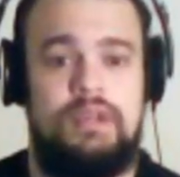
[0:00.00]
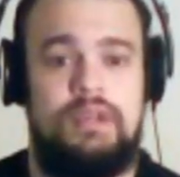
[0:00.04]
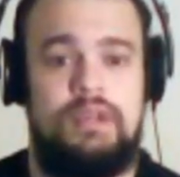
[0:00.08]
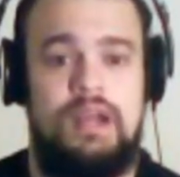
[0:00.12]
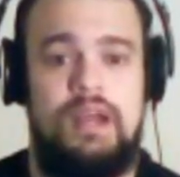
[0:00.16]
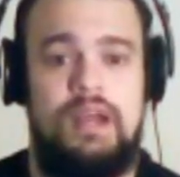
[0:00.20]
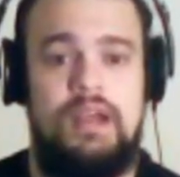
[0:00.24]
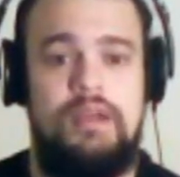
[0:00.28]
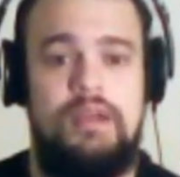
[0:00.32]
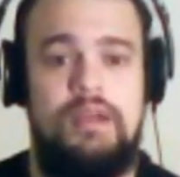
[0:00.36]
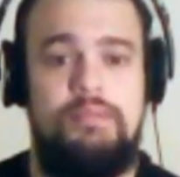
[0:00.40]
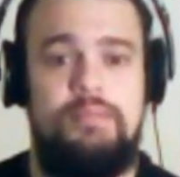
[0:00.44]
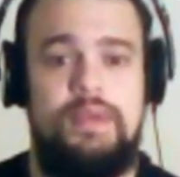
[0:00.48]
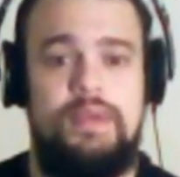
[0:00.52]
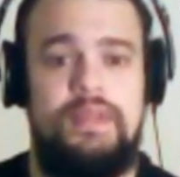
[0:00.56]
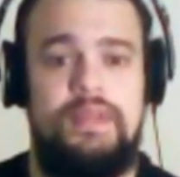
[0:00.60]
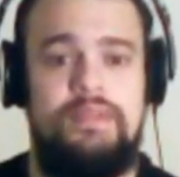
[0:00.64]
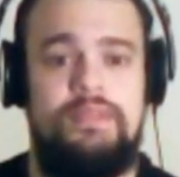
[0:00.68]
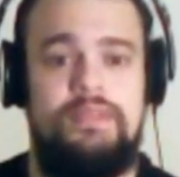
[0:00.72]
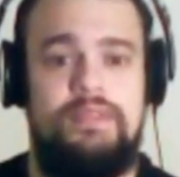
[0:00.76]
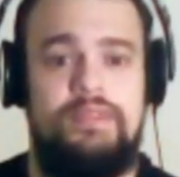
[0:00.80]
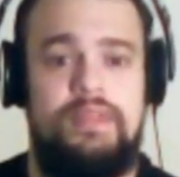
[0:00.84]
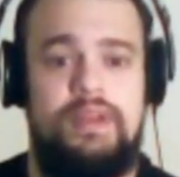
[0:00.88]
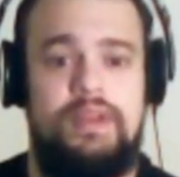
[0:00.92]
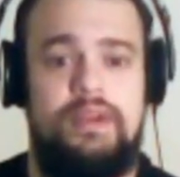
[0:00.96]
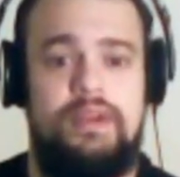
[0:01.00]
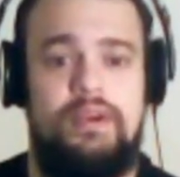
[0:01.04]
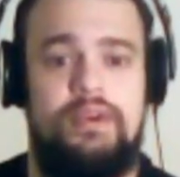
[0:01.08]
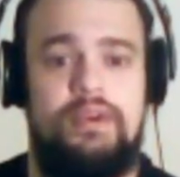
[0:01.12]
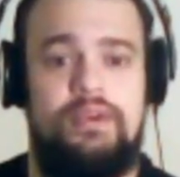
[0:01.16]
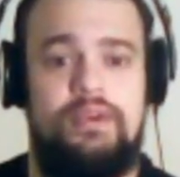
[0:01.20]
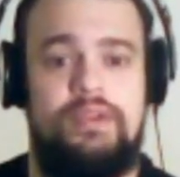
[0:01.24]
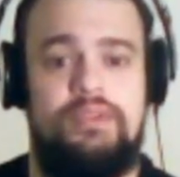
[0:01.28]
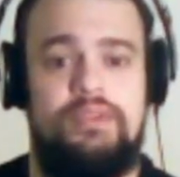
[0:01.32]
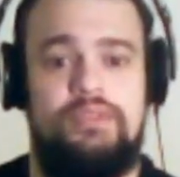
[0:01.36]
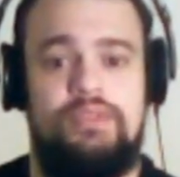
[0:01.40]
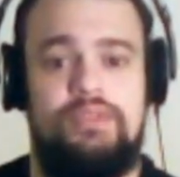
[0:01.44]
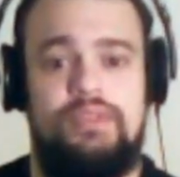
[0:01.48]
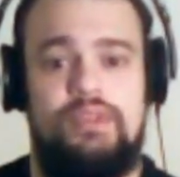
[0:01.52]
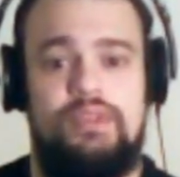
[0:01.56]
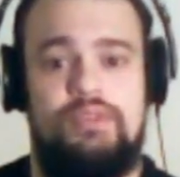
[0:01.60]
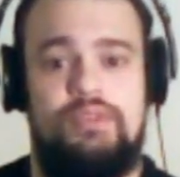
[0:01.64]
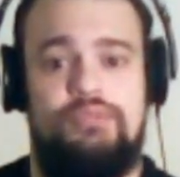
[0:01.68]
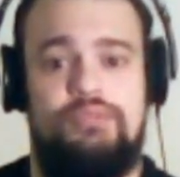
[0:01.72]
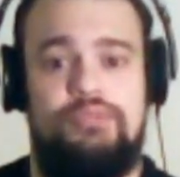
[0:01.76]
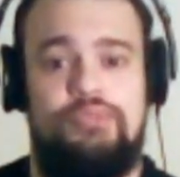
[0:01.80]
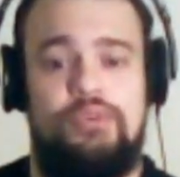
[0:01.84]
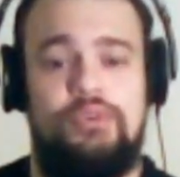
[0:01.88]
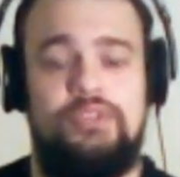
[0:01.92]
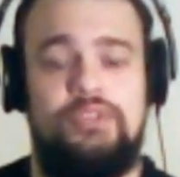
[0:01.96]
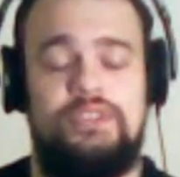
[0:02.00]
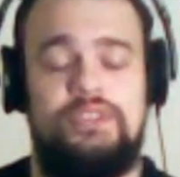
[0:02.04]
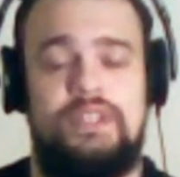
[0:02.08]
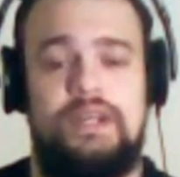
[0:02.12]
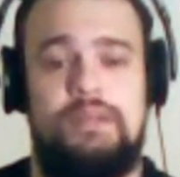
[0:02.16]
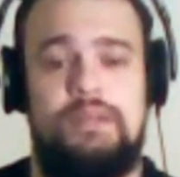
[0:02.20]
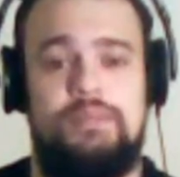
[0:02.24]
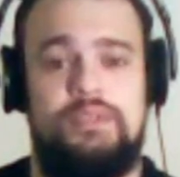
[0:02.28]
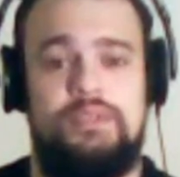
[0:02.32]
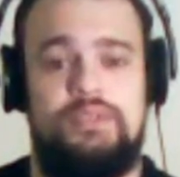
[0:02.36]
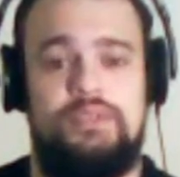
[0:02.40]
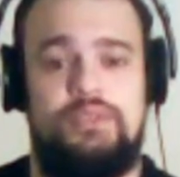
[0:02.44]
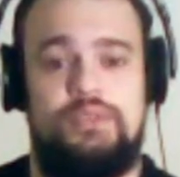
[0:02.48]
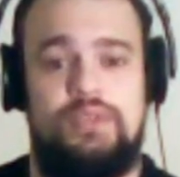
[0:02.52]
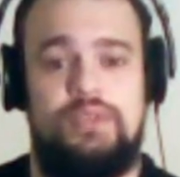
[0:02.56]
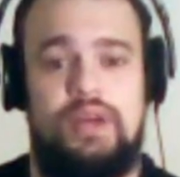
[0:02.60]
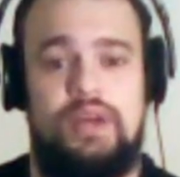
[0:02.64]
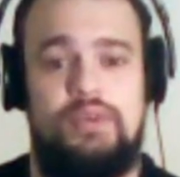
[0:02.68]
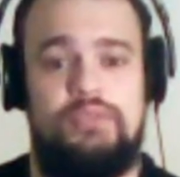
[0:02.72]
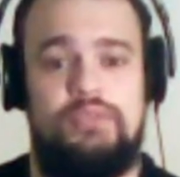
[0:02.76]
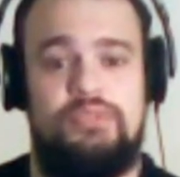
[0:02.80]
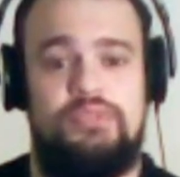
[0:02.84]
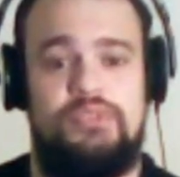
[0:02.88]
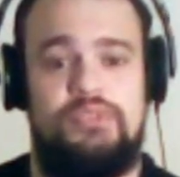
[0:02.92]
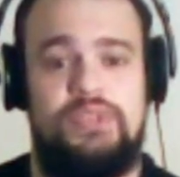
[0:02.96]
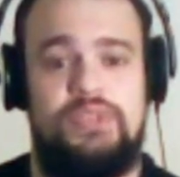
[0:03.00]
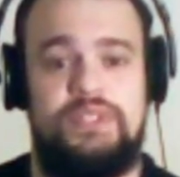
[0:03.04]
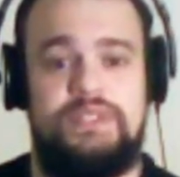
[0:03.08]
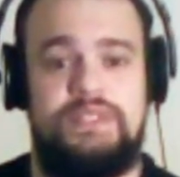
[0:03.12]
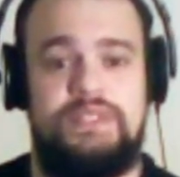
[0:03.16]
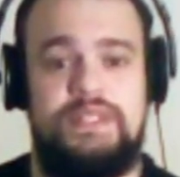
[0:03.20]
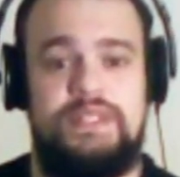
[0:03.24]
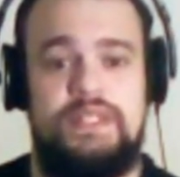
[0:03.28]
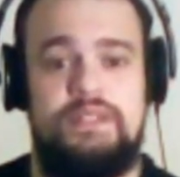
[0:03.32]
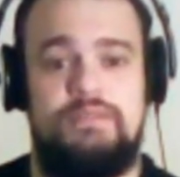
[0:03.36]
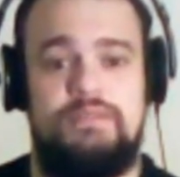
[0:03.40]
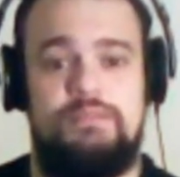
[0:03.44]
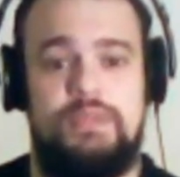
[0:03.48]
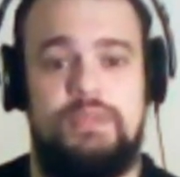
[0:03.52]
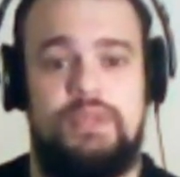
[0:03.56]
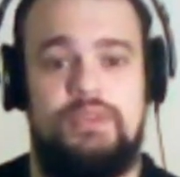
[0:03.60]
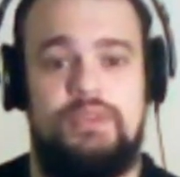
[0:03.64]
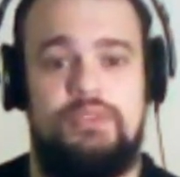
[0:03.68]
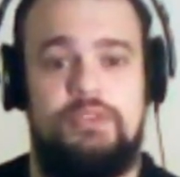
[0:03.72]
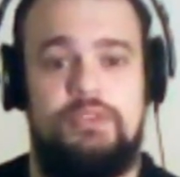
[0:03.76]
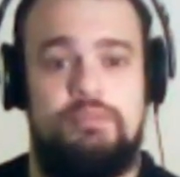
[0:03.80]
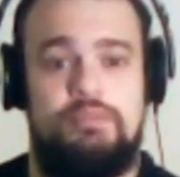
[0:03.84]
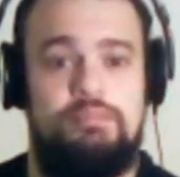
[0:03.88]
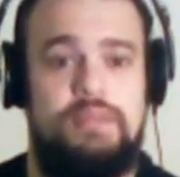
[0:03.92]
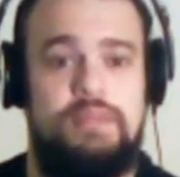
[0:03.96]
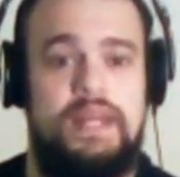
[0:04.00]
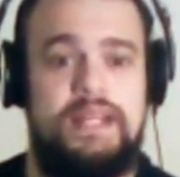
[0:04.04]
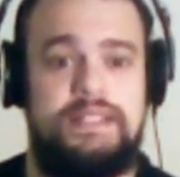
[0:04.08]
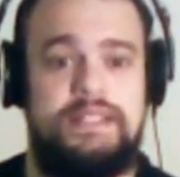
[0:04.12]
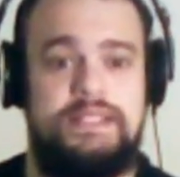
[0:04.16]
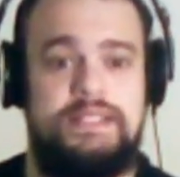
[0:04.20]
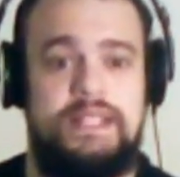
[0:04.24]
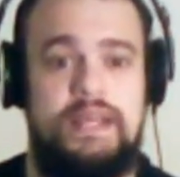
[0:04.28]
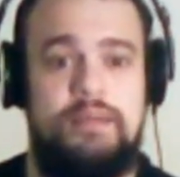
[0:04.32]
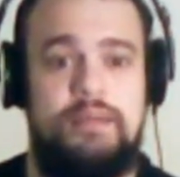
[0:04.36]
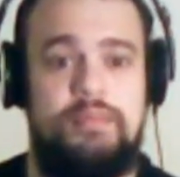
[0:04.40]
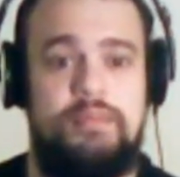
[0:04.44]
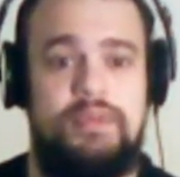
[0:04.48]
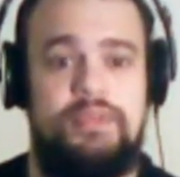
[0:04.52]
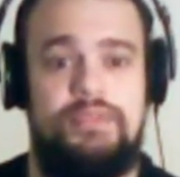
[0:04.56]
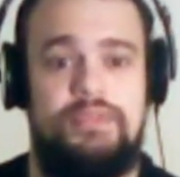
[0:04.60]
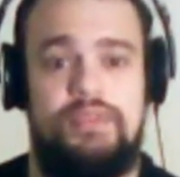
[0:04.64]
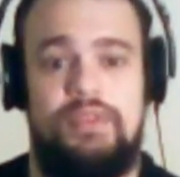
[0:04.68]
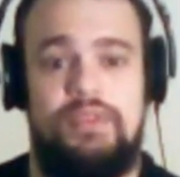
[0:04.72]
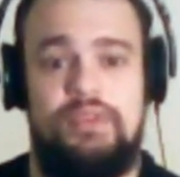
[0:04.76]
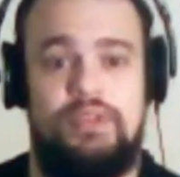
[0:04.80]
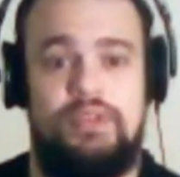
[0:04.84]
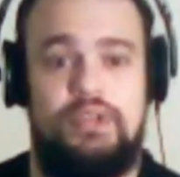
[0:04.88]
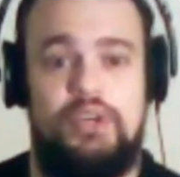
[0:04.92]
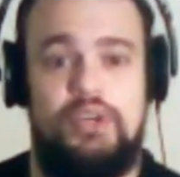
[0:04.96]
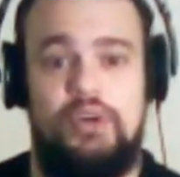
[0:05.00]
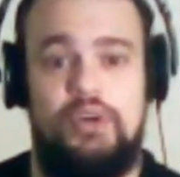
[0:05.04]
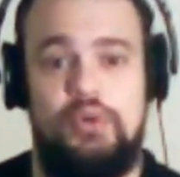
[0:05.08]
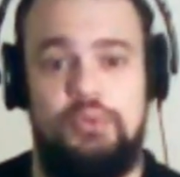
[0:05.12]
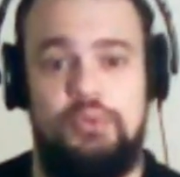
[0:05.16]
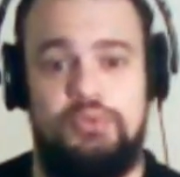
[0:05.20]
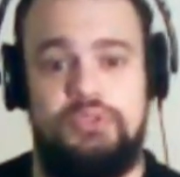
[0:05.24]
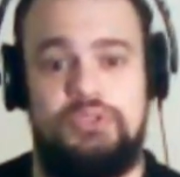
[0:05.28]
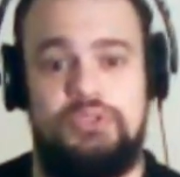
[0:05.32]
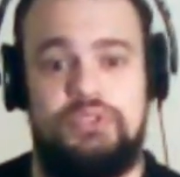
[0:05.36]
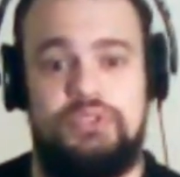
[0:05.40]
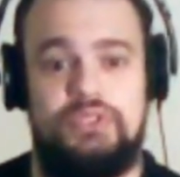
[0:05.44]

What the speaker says: have been there in the first time in 2016 because of Black Sabbath and Ghost.